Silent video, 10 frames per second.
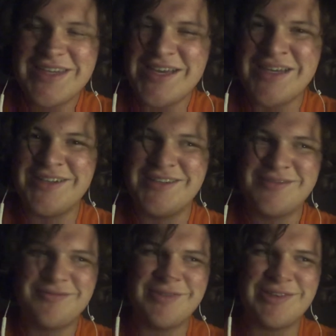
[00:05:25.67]
and
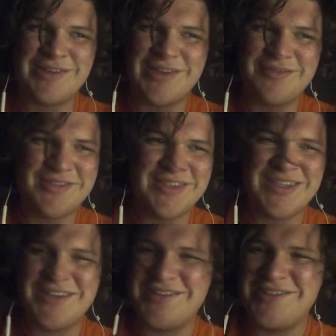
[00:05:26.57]
we're not really
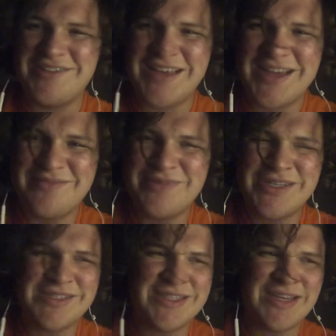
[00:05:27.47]
going to do that,
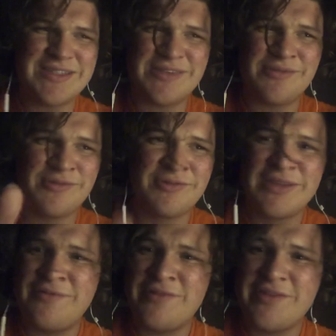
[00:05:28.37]
because that's a whole
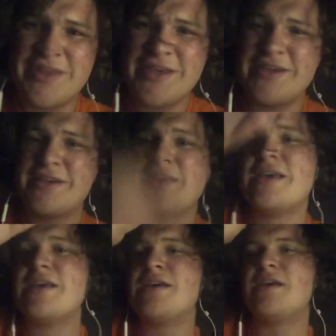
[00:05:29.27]
different
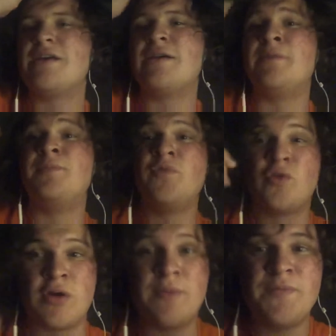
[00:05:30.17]
thing,
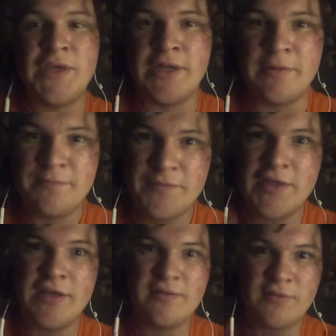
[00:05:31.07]
or,
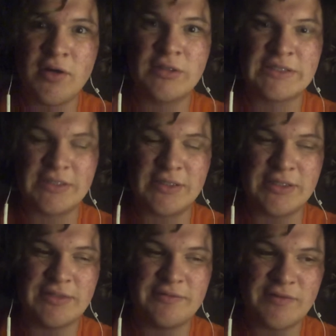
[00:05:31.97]
the
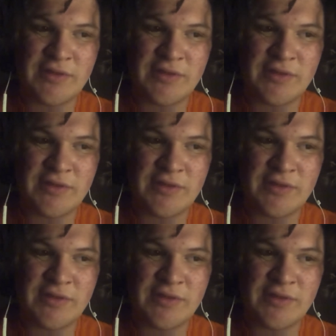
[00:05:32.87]
alternative,